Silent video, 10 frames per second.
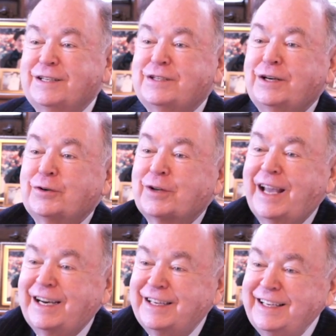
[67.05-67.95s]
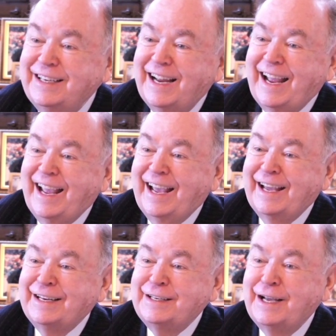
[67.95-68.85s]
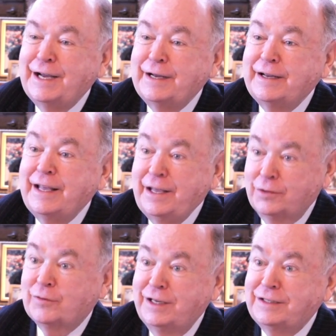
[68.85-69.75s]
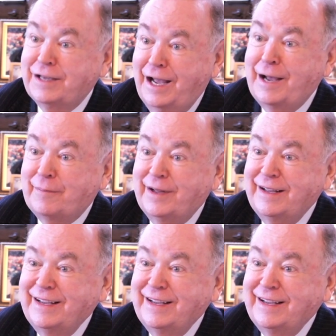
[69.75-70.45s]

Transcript: Senator Kennedy, and he agreed to come.